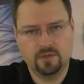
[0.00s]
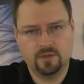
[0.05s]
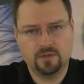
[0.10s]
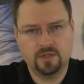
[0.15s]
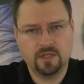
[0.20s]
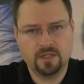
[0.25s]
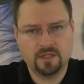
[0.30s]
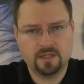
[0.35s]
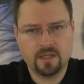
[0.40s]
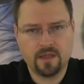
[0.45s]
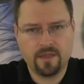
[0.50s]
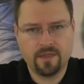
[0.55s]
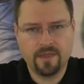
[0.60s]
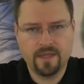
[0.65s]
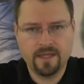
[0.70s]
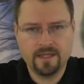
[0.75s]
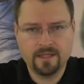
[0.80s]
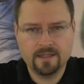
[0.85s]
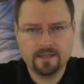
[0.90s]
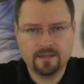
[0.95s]
Just
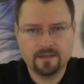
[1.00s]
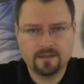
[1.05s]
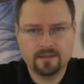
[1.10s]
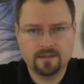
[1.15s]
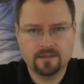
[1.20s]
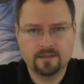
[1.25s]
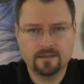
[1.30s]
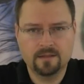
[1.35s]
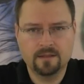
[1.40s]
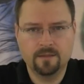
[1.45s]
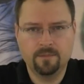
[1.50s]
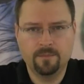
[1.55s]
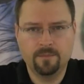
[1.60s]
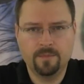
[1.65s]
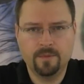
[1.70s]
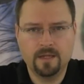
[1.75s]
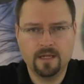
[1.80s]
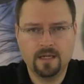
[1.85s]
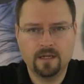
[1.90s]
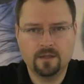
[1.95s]
think
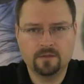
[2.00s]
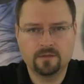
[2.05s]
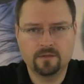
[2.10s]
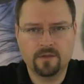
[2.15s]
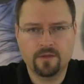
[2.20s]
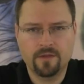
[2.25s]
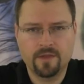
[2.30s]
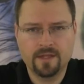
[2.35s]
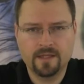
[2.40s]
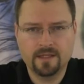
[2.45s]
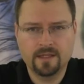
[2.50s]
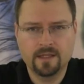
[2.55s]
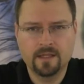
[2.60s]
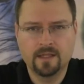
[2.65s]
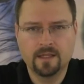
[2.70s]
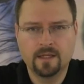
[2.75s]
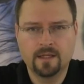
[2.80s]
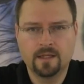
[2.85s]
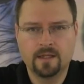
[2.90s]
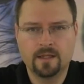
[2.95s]
about, or think
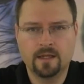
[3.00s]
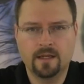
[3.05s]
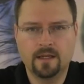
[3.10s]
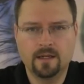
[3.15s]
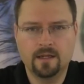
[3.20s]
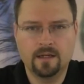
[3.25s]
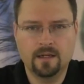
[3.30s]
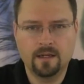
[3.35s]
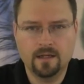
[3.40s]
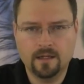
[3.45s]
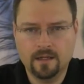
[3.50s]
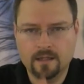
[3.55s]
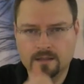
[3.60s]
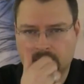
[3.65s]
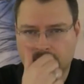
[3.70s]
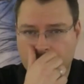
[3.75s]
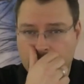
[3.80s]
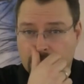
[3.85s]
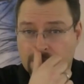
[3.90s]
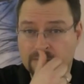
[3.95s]

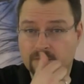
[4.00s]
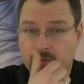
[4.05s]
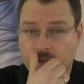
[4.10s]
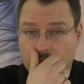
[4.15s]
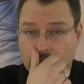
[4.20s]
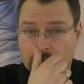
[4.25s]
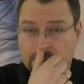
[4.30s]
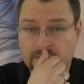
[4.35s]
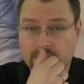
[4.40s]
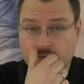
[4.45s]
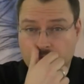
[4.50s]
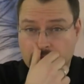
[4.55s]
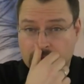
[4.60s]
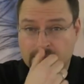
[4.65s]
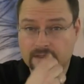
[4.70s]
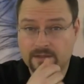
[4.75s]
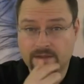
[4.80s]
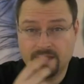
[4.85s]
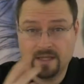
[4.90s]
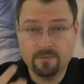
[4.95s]
that you want
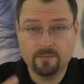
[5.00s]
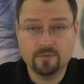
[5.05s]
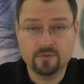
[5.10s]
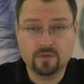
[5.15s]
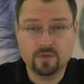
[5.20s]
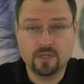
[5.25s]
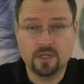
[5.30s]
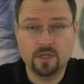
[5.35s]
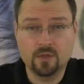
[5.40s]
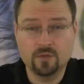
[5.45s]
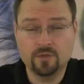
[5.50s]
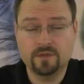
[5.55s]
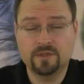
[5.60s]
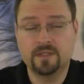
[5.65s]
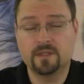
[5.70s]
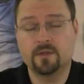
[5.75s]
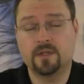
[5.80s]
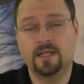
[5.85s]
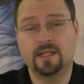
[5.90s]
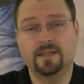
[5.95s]
them to close
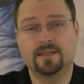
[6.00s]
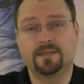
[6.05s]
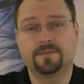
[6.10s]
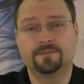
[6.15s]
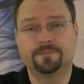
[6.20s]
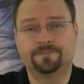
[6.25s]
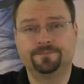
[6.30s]
their eyes.